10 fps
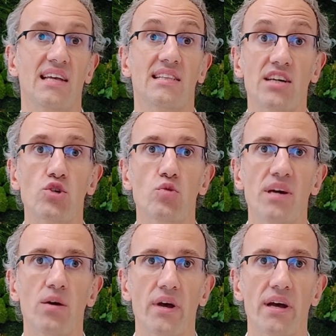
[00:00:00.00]
They should
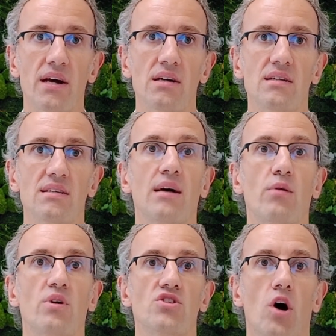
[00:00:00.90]
be aware that
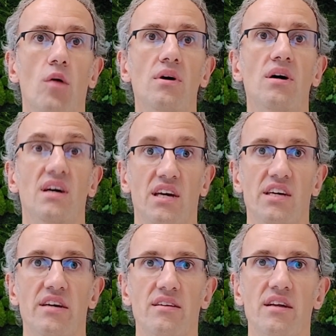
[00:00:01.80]
our job
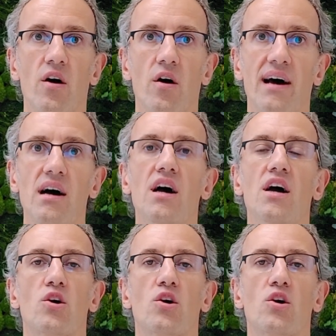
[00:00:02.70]
here in De Nora